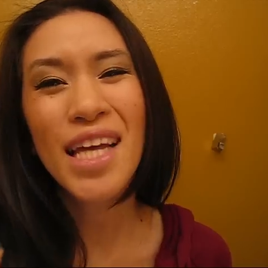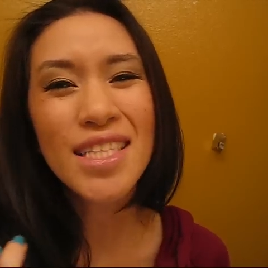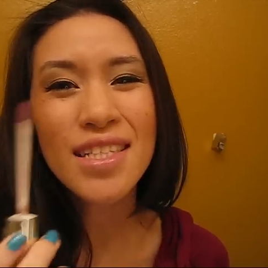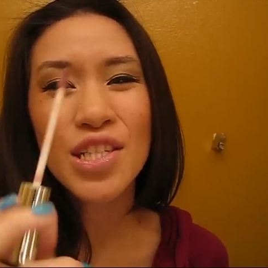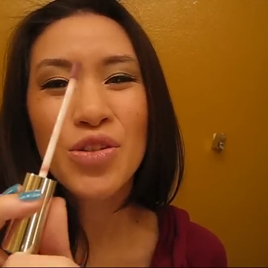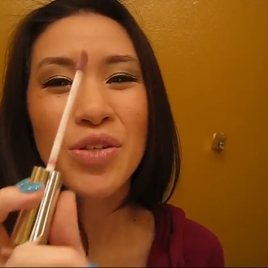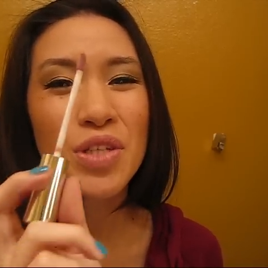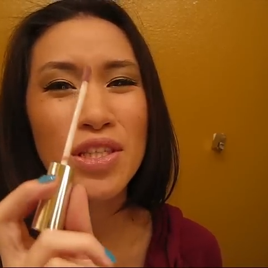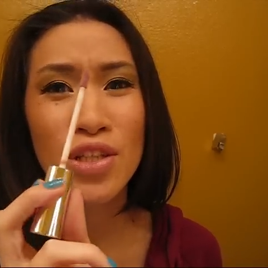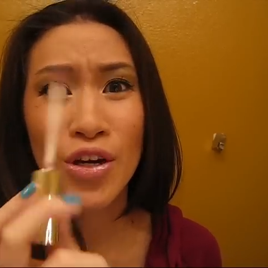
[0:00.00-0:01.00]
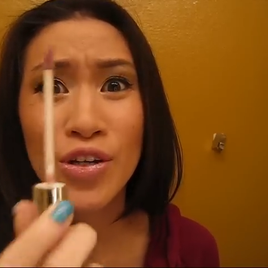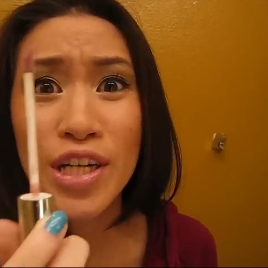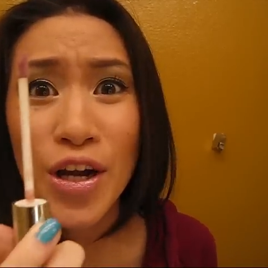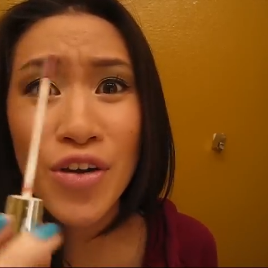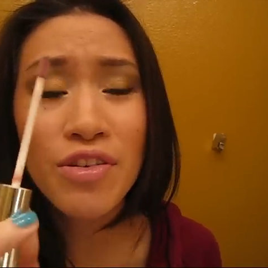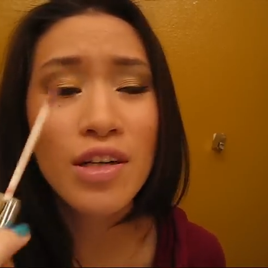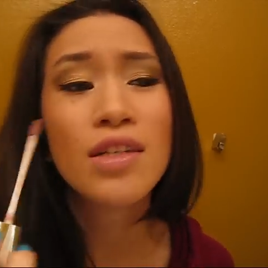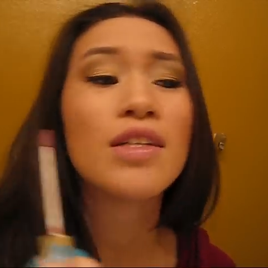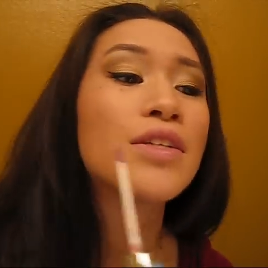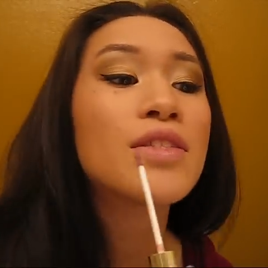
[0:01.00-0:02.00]
That's not true. Just turn it over and
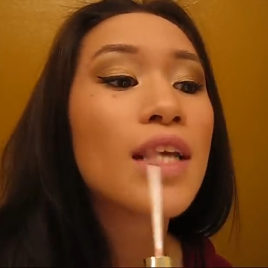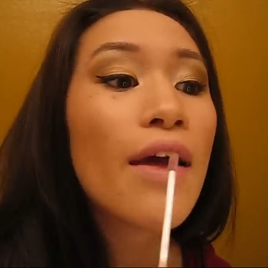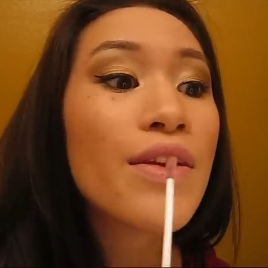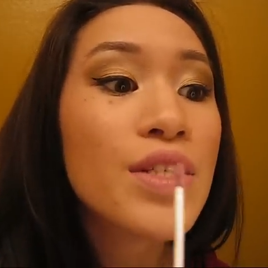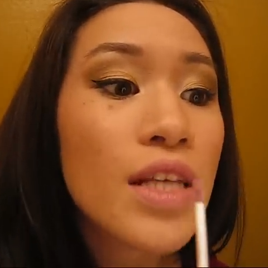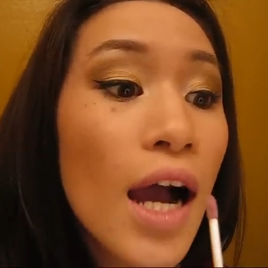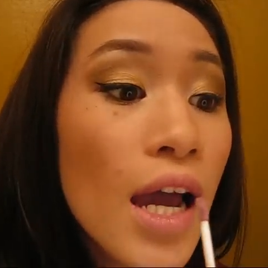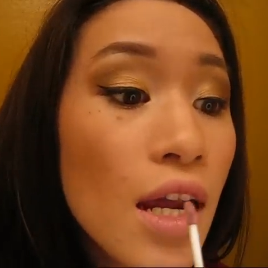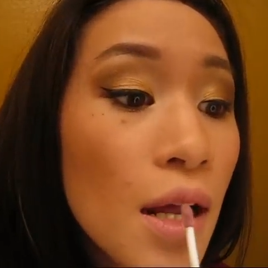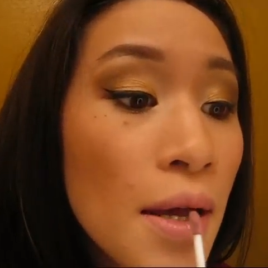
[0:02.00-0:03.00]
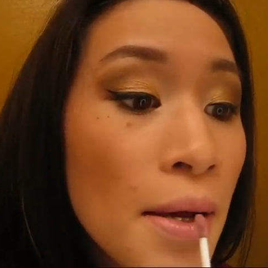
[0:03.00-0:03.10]
you can use the other side.